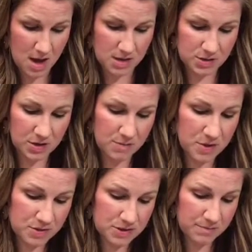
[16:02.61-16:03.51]
So it can be
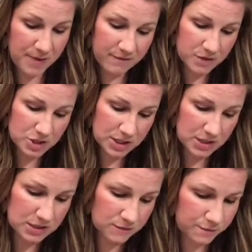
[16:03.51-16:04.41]
used in beverages,